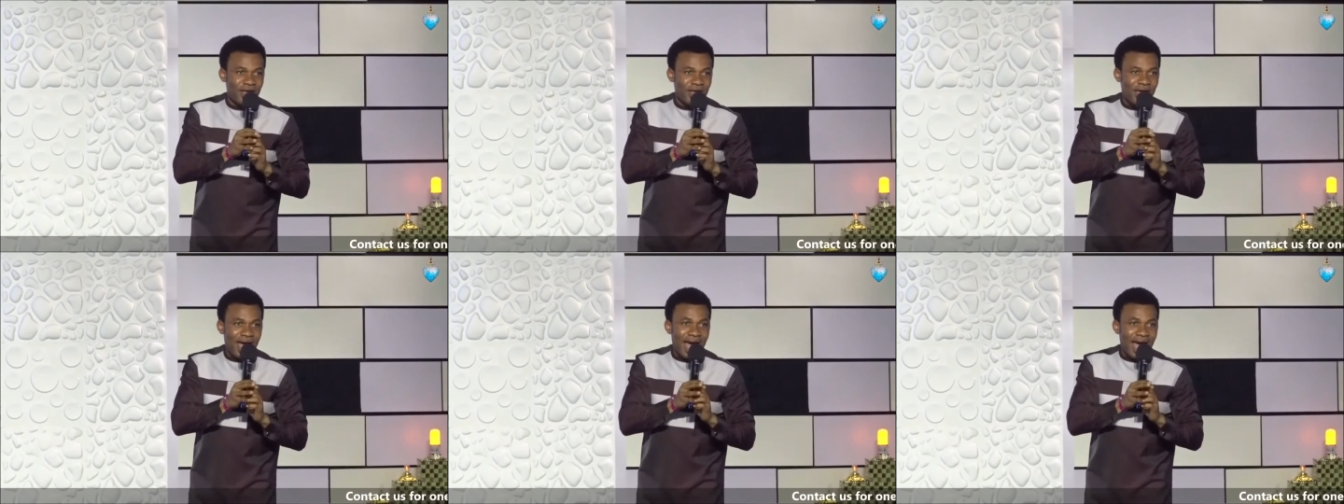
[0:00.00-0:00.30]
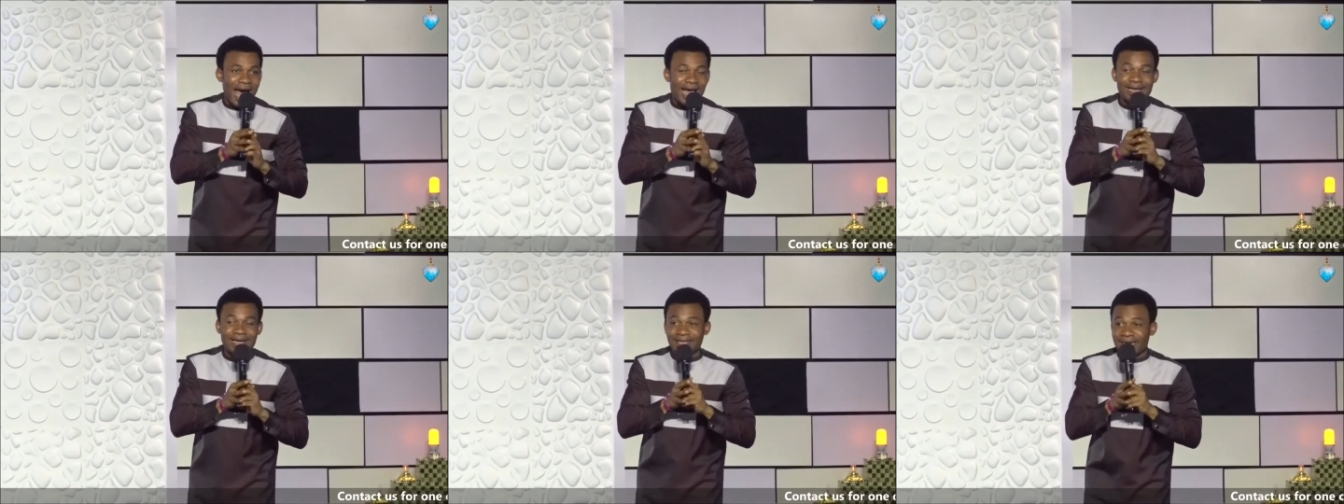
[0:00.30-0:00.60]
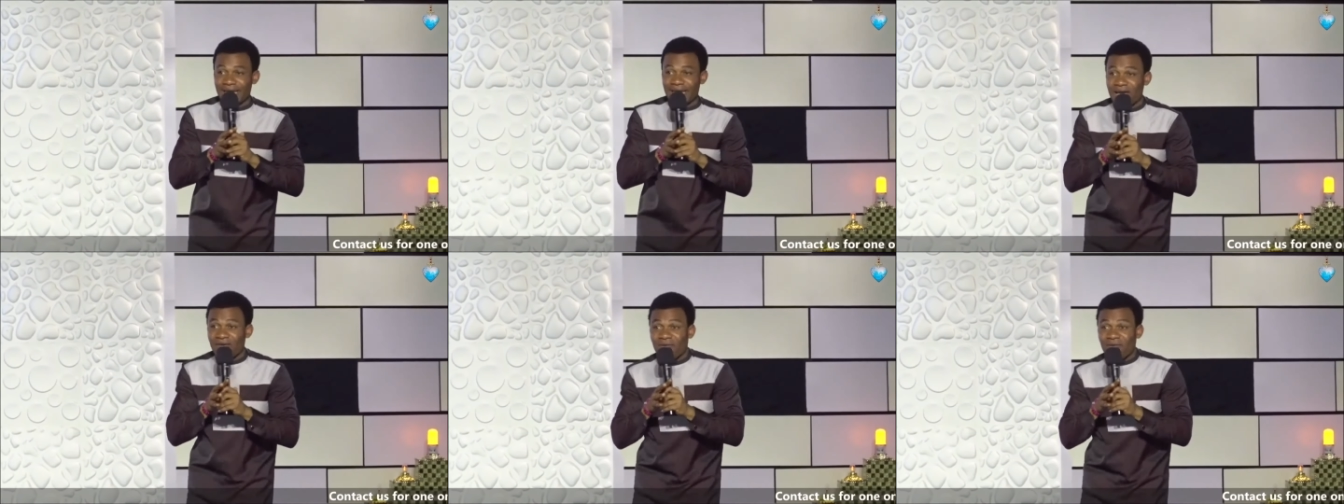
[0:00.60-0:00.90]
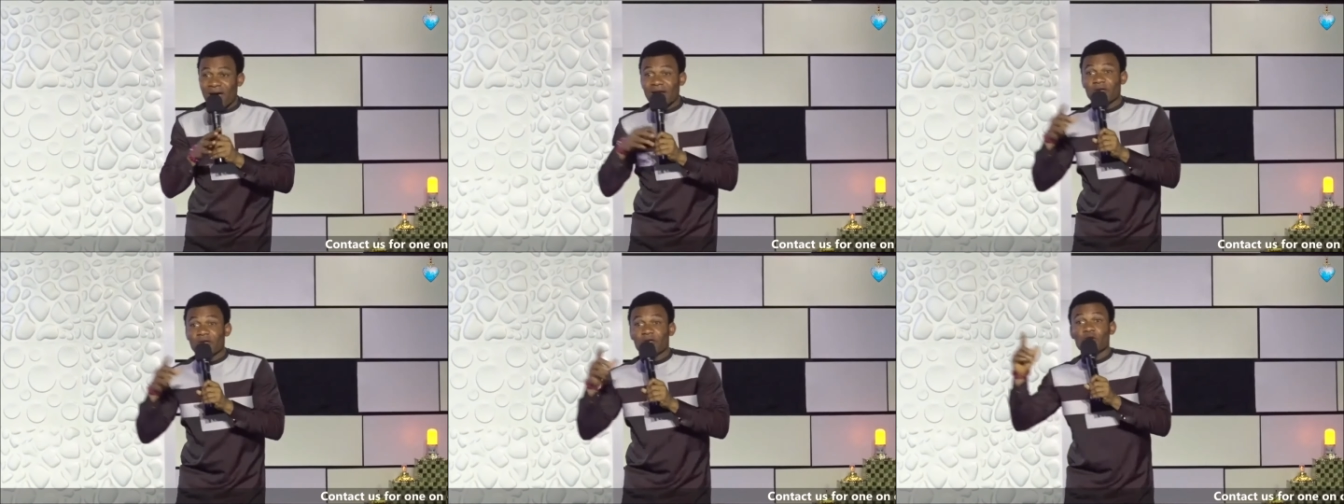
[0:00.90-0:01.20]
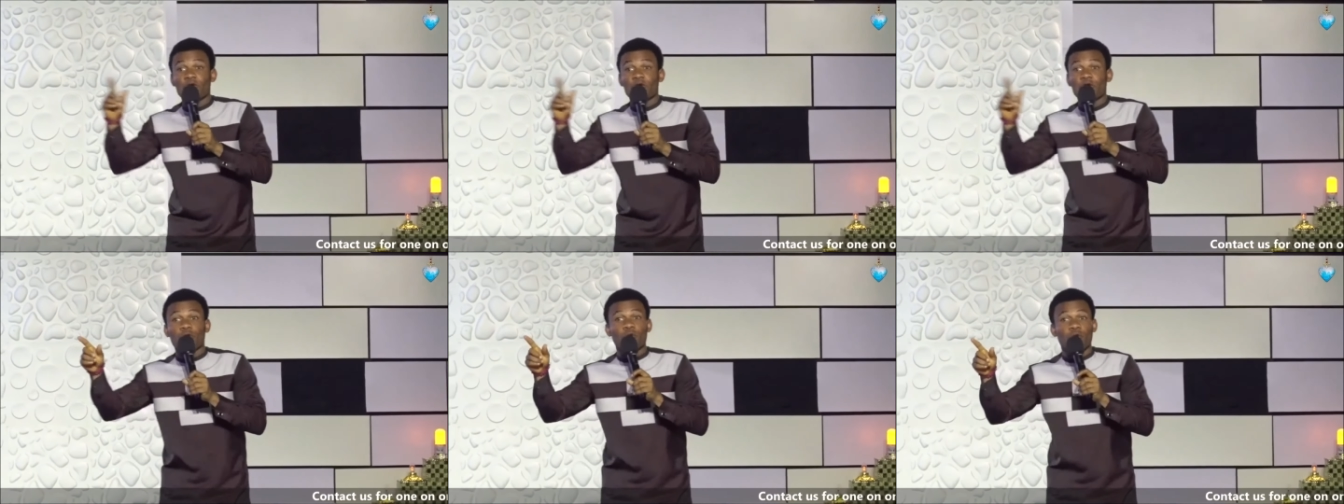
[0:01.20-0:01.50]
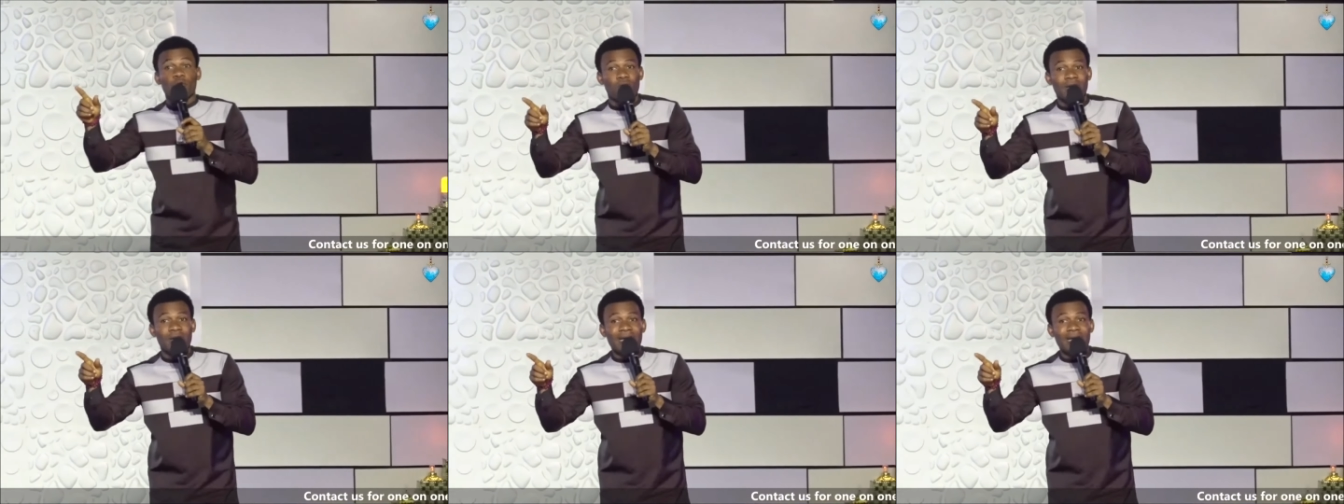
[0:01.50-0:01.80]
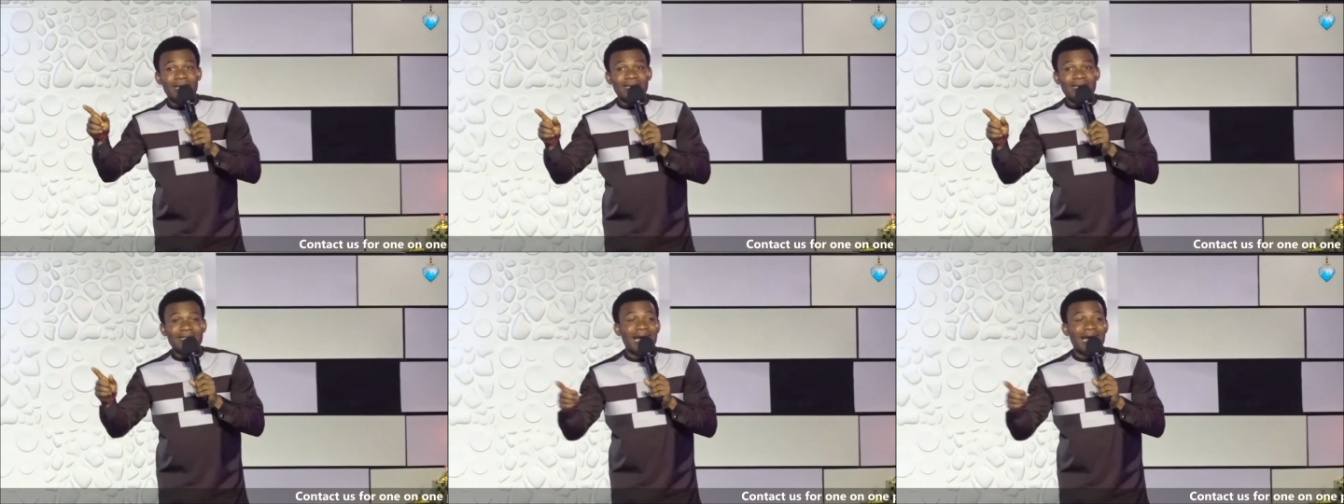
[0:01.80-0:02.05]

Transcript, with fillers: And never knew that